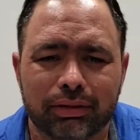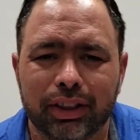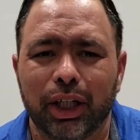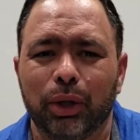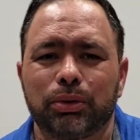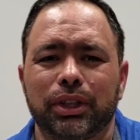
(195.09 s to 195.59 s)

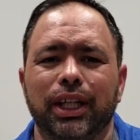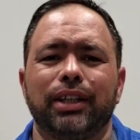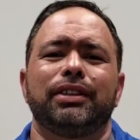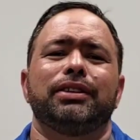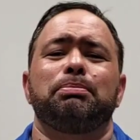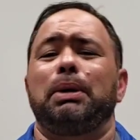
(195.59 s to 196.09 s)

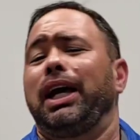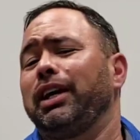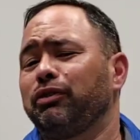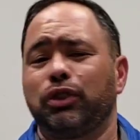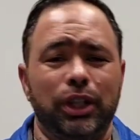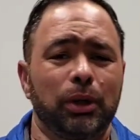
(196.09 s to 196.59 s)
just paying
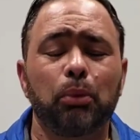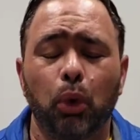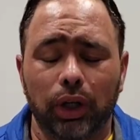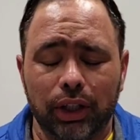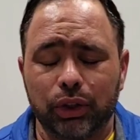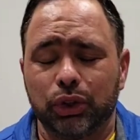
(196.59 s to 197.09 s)
for their
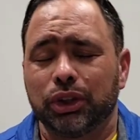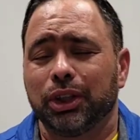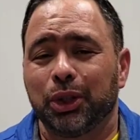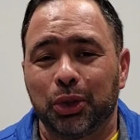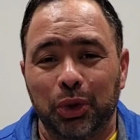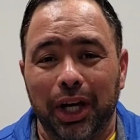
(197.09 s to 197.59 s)
mortgage,
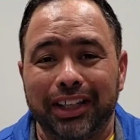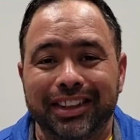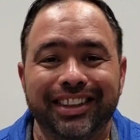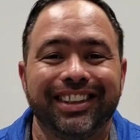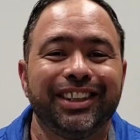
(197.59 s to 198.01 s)
right?